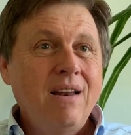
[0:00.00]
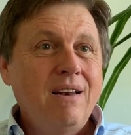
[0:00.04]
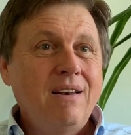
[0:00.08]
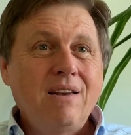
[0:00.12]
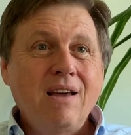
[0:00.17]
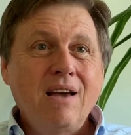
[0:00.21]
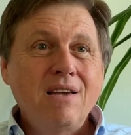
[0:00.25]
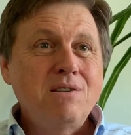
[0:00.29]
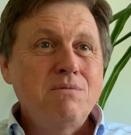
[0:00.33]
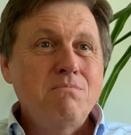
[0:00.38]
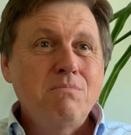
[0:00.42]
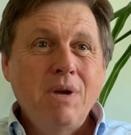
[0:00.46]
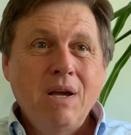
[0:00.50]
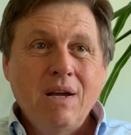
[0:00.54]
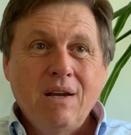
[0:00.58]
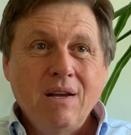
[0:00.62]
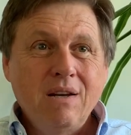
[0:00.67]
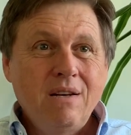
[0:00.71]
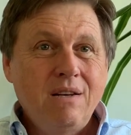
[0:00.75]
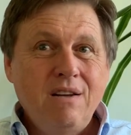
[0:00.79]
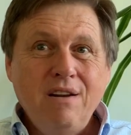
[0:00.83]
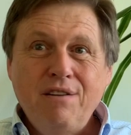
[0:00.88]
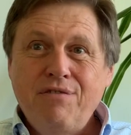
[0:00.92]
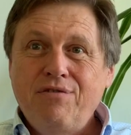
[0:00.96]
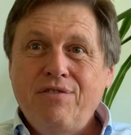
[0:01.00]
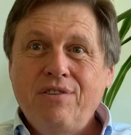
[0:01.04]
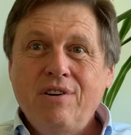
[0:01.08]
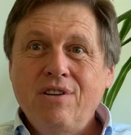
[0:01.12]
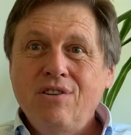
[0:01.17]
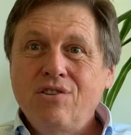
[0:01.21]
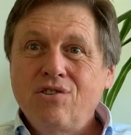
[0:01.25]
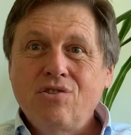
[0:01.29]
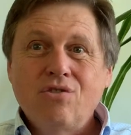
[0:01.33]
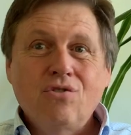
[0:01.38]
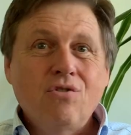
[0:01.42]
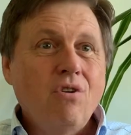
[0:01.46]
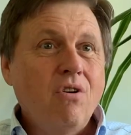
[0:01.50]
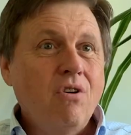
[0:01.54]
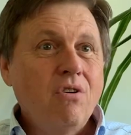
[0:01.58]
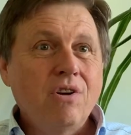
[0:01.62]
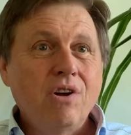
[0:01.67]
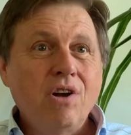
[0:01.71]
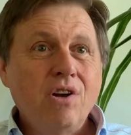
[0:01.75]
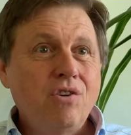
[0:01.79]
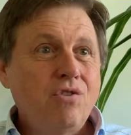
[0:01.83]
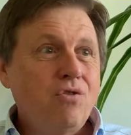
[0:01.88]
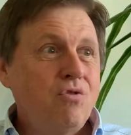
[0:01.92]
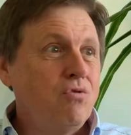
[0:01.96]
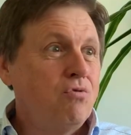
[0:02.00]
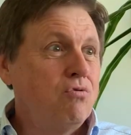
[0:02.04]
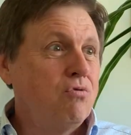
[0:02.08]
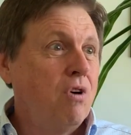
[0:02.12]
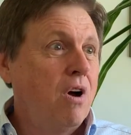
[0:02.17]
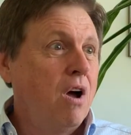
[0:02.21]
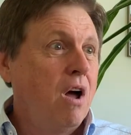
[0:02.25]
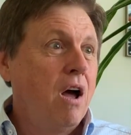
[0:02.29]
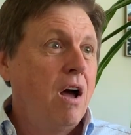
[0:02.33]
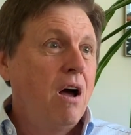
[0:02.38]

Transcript: doesn't make a difference talking to